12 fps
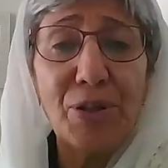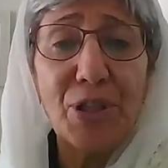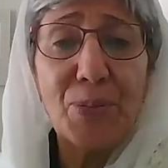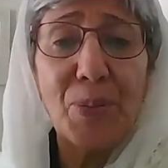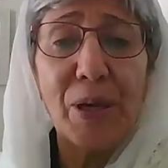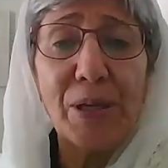
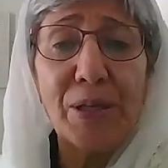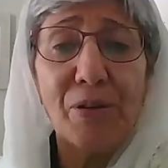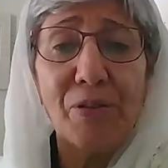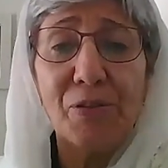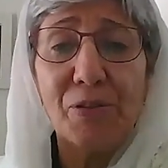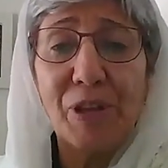despite
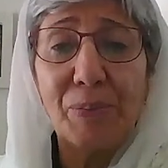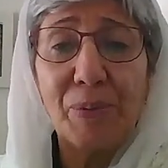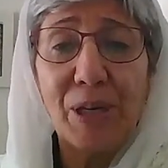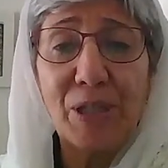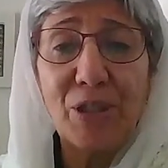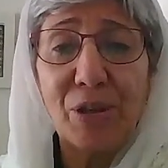of the
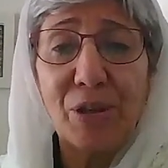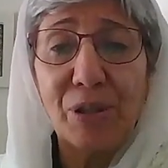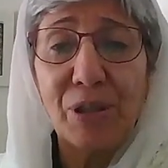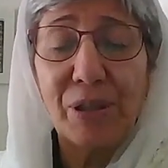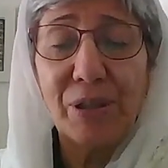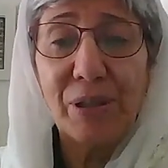pressure
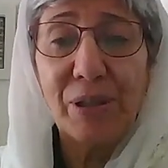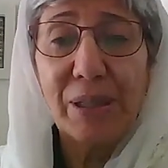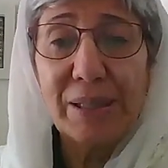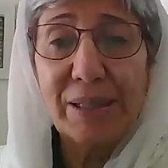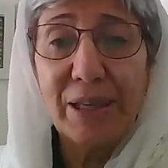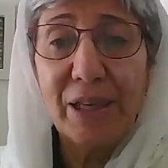on
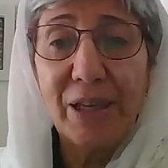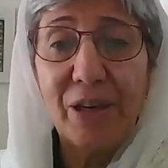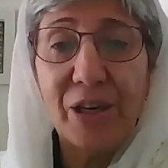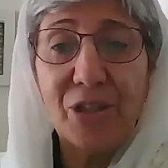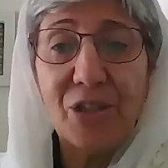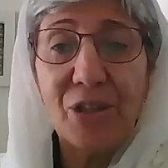the
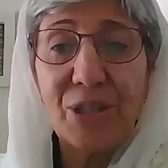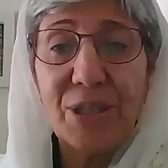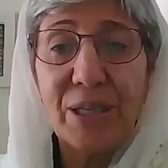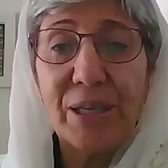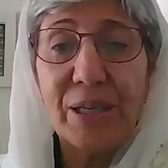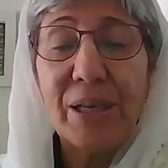AIHRC.